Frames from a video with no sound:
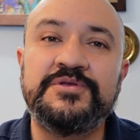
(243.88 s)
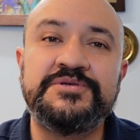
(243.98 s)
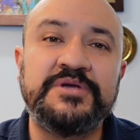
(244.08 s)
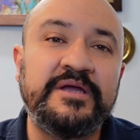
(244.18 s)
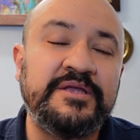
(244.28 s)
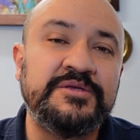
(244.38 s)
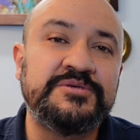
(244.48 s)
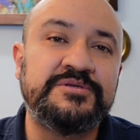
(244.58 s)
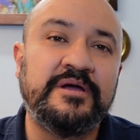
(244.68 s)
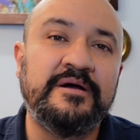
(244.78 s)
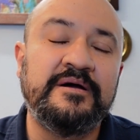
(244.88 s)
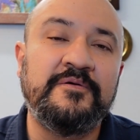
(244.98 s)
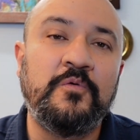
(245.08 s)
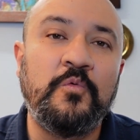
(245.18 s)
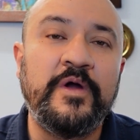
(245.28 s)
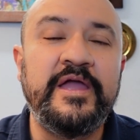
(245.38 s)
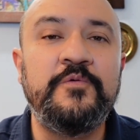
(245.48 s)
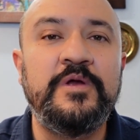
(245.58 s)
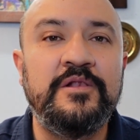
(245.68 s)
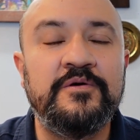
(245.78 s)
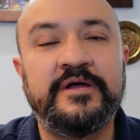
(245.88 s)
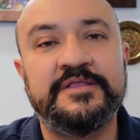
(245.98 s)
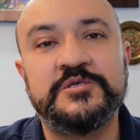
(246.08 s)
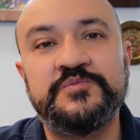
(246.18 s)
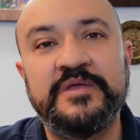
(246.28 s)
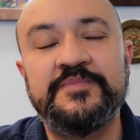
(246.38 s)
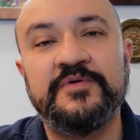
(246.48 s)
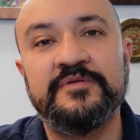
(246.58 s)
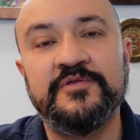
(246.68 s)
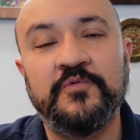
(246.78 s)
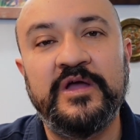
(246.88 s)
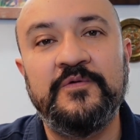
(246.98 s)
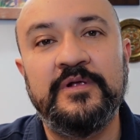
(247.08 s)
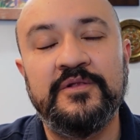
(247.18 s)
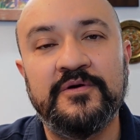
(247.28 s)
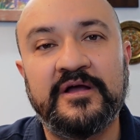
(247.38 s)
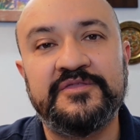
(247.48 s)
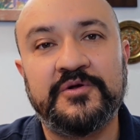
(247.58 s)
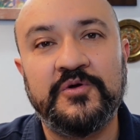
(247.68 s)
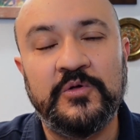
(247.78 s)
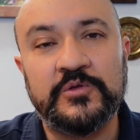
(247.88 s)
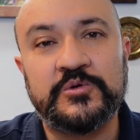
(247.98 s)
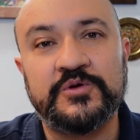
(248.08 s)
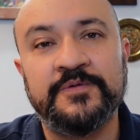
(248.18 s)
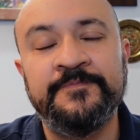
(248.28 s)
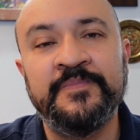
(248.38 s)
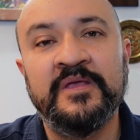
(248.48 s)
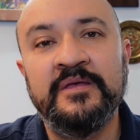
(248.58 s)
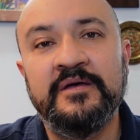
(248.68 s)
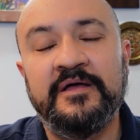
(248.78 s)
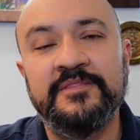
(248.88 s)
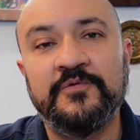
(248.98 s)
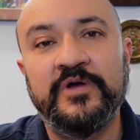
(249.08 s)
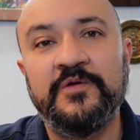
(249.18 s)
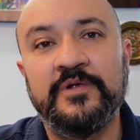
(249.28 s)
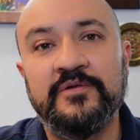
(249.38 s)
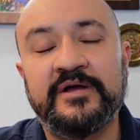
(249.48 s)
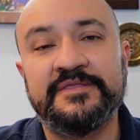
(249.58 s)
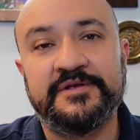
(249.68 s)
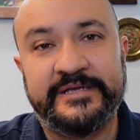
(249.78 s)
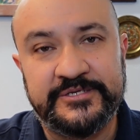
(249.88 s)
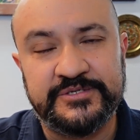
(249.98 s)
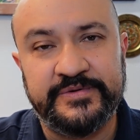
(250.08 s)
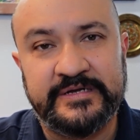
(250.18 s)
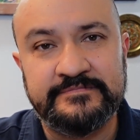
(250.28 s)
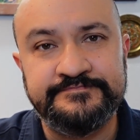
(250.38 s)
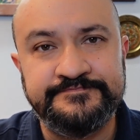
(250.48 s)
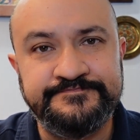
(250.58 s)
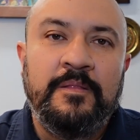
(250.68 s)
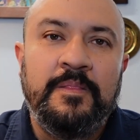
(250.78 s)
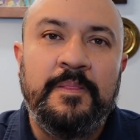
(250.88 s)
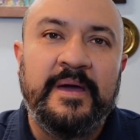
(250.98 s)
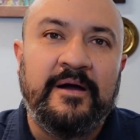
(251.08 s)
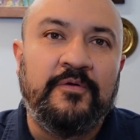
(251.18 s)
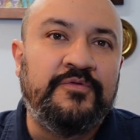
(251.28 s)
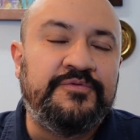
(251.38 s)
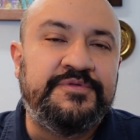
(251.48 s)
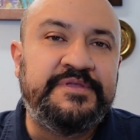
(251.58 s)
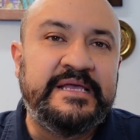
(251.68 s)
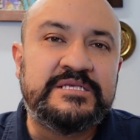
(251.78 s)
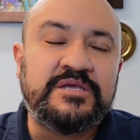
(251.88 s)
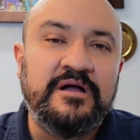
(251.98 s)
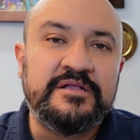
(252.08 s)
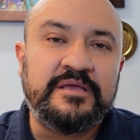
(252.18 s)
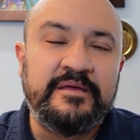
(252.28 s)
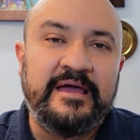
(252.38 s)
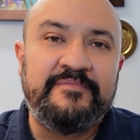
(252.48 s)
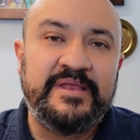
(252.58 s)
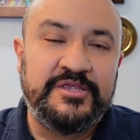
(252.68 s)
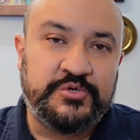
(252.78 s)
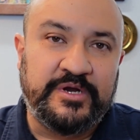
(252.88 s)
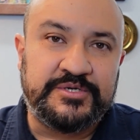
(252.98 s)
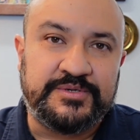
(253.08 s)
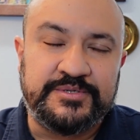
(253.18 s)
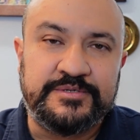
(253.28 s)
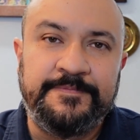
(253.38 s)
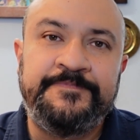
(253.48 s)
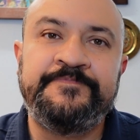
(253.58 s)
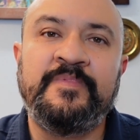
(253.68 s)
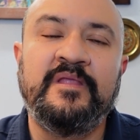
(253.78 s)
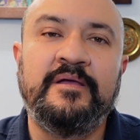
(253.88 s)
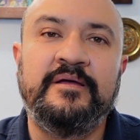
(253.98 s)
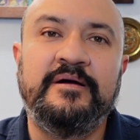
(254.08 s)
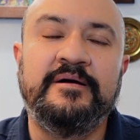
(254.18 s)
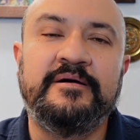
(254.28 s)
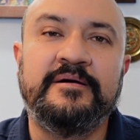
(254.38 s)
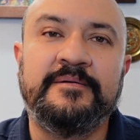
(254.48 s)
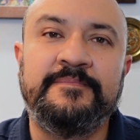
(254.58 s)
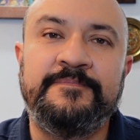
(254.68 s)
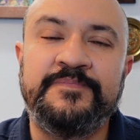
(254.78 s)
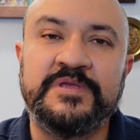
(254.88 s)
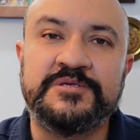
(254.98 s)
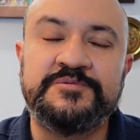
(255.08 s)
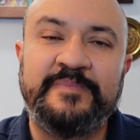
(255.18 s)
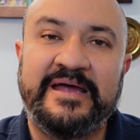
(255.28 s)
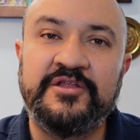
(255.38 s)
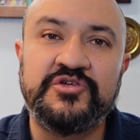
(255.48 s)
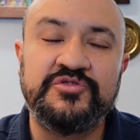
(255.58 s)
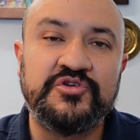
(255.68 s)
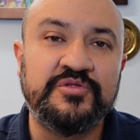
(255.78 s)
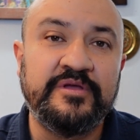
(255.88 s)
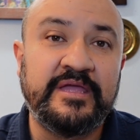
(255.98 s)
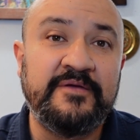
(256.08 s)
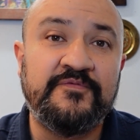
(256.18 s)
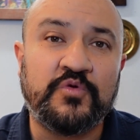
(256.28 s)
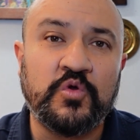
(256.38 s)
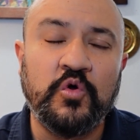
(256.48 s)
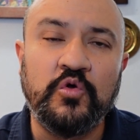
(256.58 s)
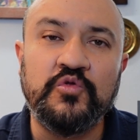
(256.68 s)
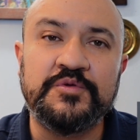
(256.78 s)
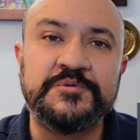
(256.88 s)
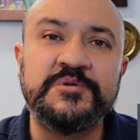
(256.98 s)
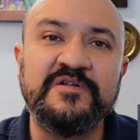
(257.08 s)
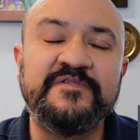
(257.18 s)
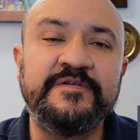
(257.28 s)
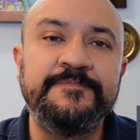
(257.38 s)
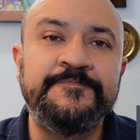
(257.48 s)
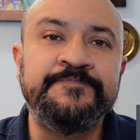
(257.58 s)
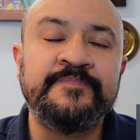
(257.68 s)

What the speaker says: change the way we look at these people, and the way we look at their culture, and the way we look at their history. Now, this continent had many treasures. The Spanish initially came for gold and silver.